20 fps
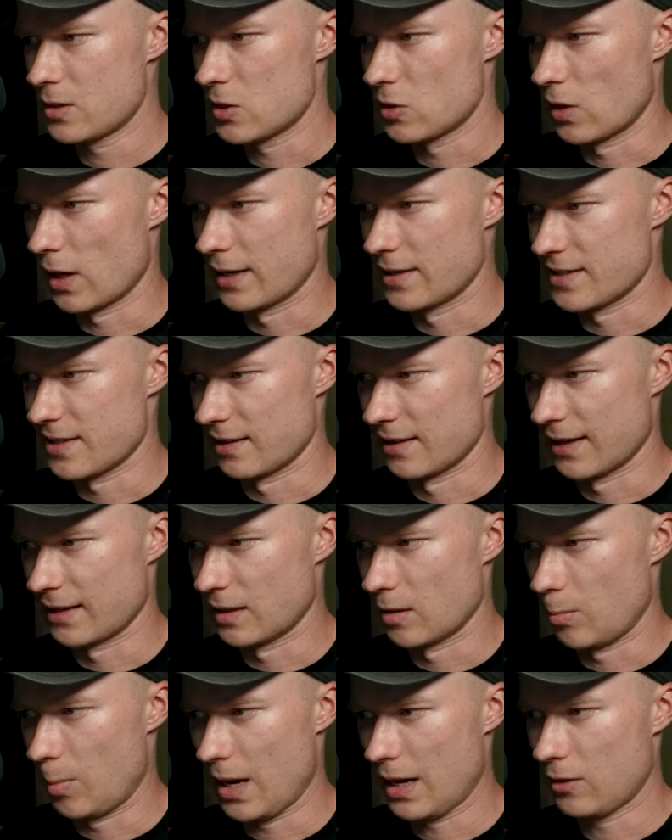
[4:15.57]
So I
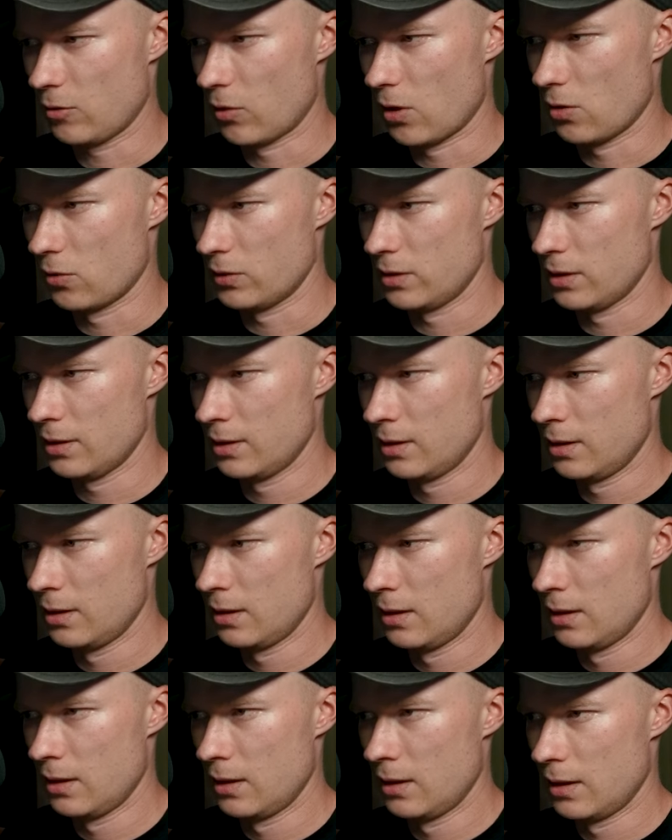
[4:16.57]
select the background
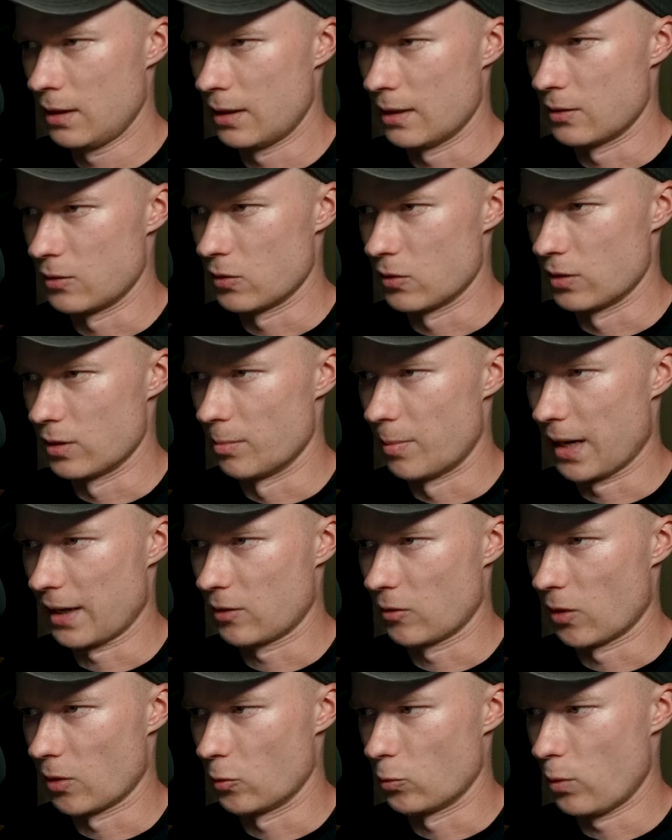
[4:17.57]
and turn the
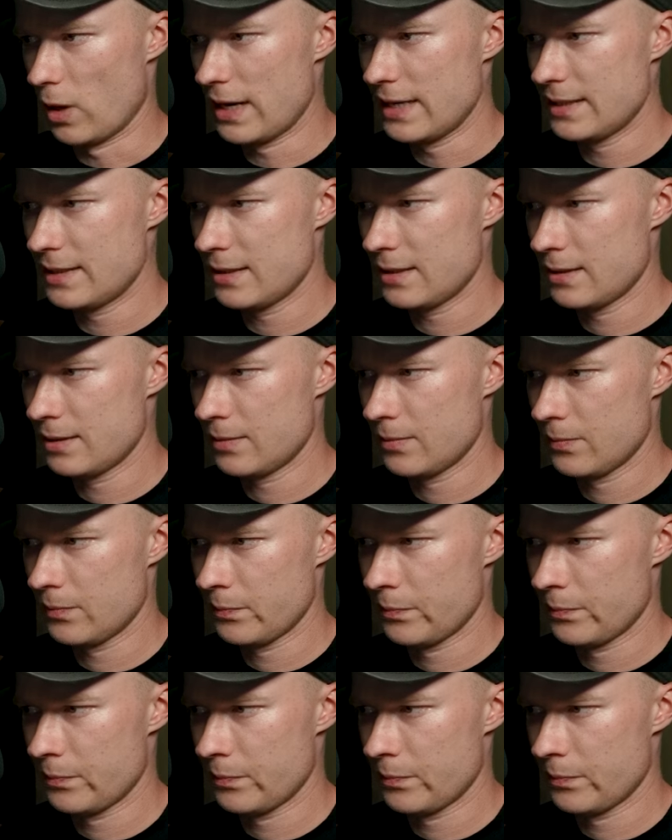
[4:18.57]
background white.